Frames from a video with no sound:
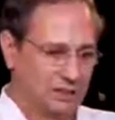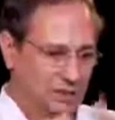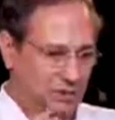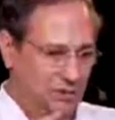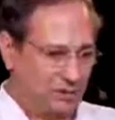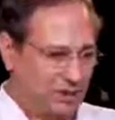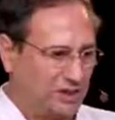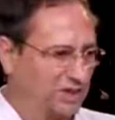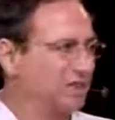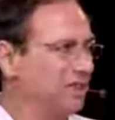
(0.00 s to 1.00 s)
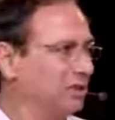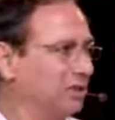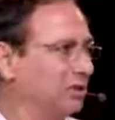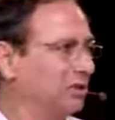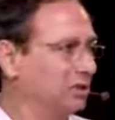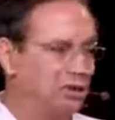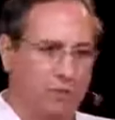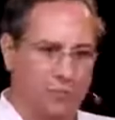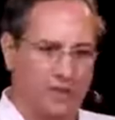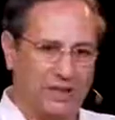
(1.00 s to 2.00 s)
you take a C code, it
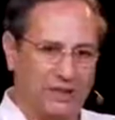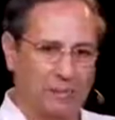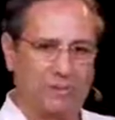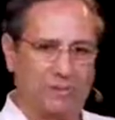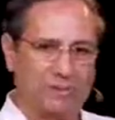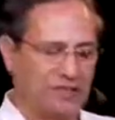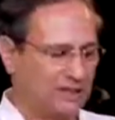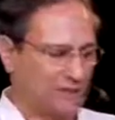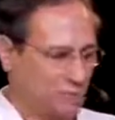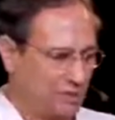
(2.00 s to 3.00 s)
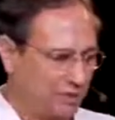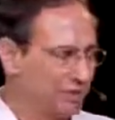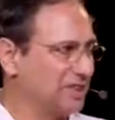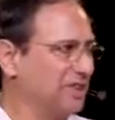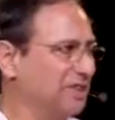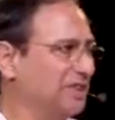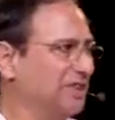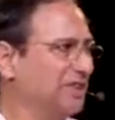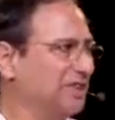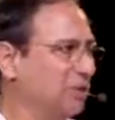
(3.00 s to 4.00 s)
compiled, optimized, whether it's
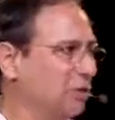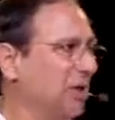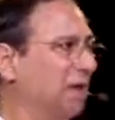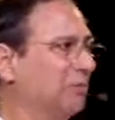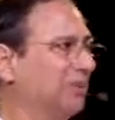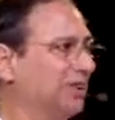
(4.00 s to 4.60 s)
86 or ARM,